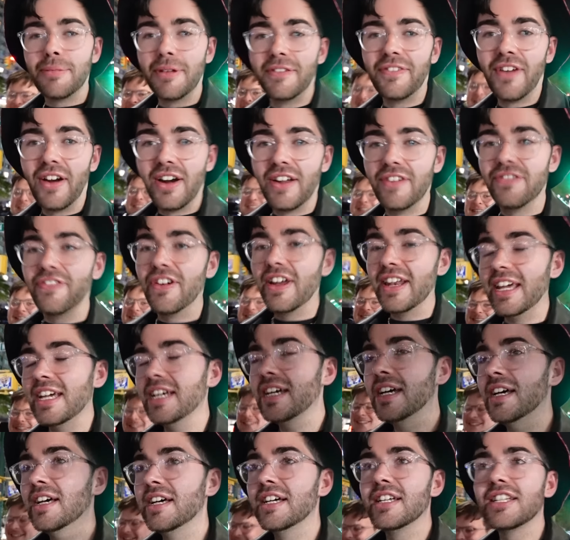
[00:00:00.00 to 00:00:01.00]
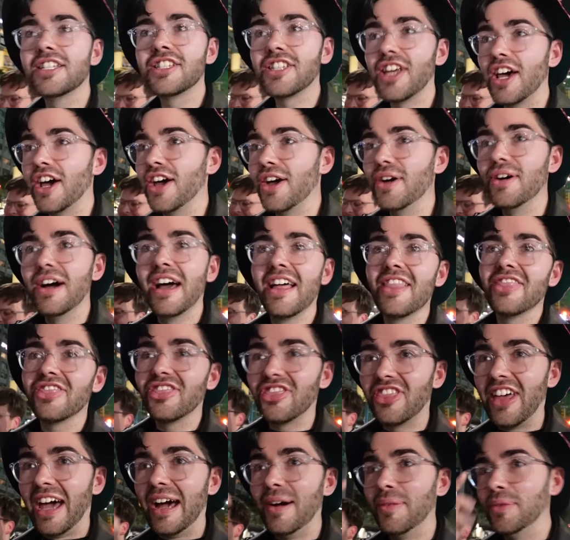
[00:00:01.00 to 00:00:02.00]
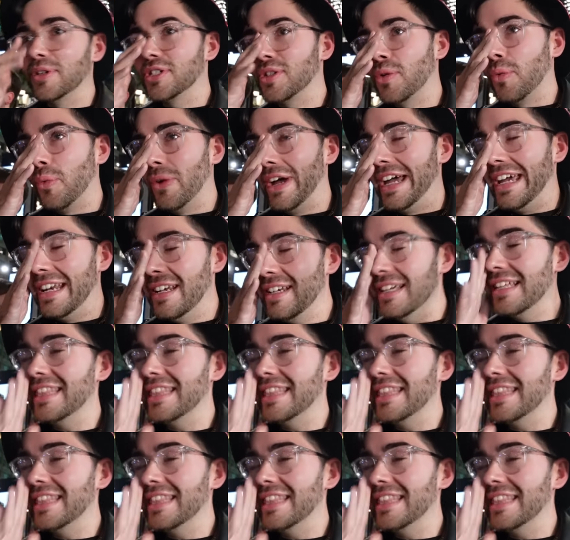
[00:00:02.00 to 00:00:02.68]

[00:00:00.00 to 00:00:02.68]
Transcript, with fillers: be very funny. So that was a win.